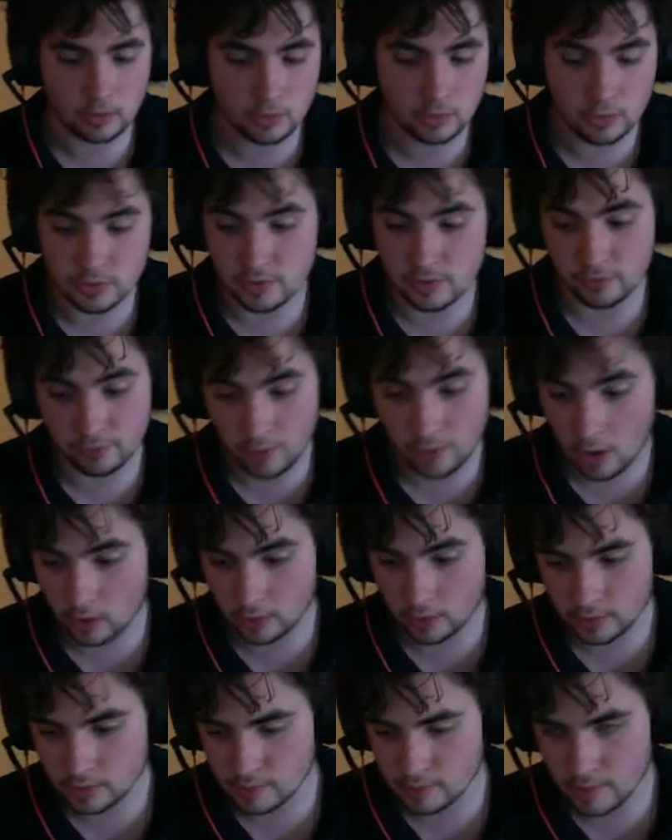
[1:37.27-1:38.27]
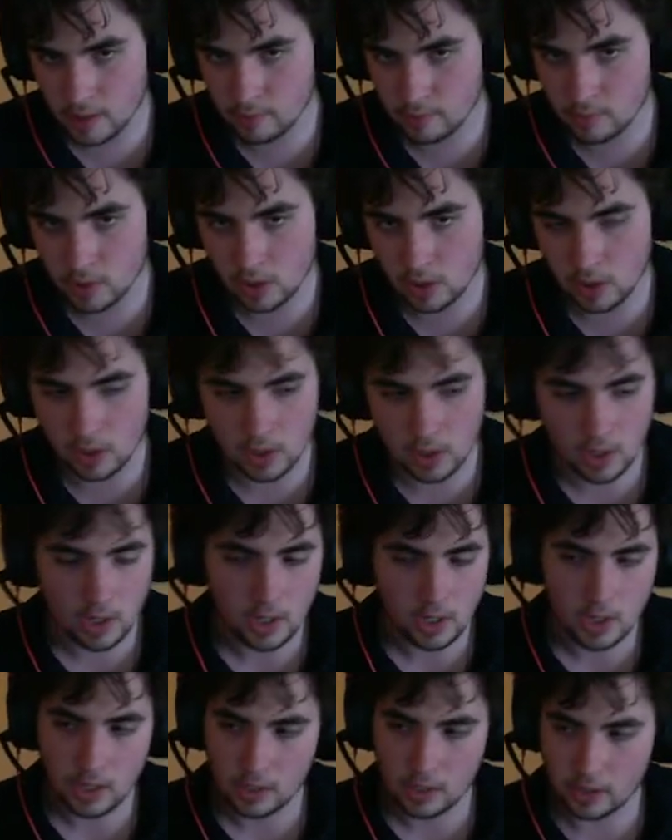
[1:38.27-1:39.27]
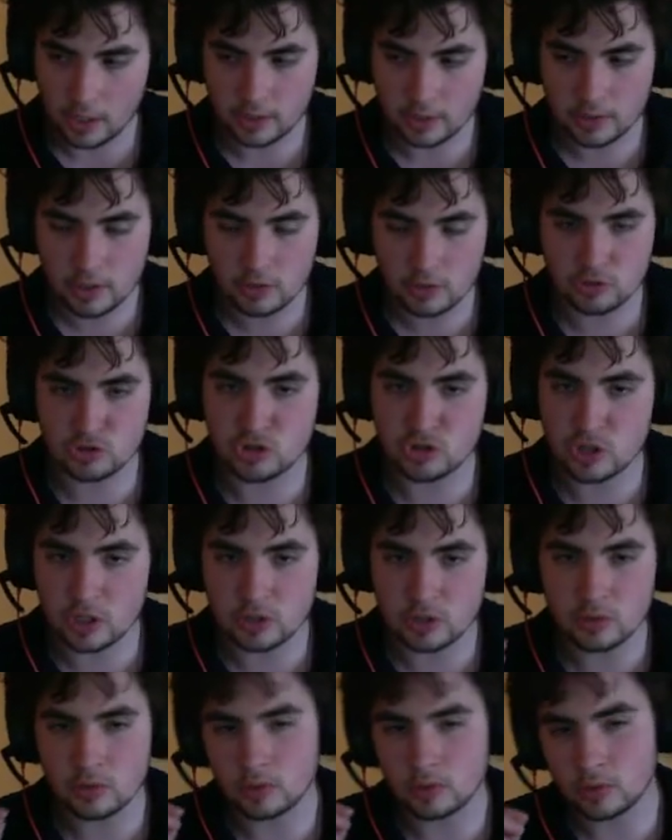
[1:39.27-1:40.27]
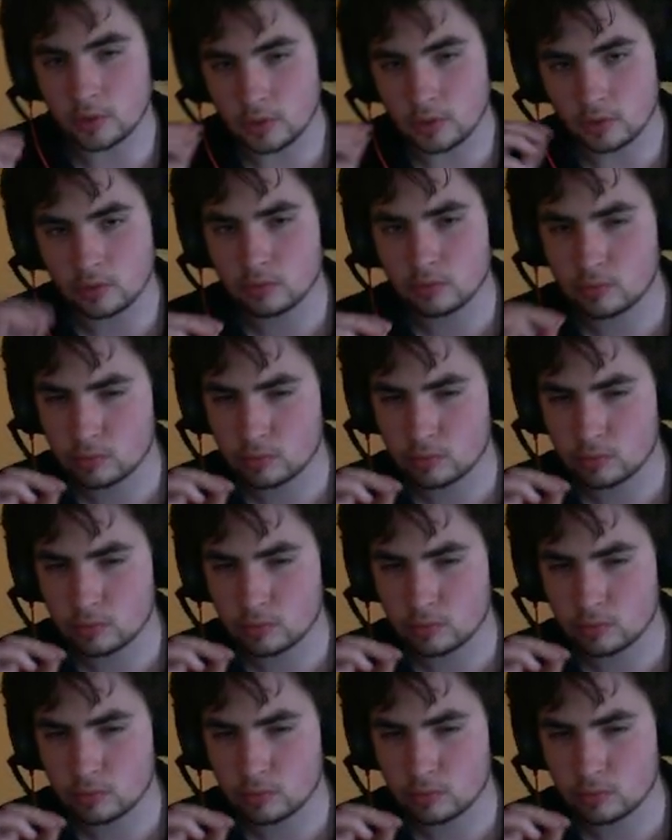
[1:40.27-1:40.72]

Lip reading: lose a fallen member, like they're genuinely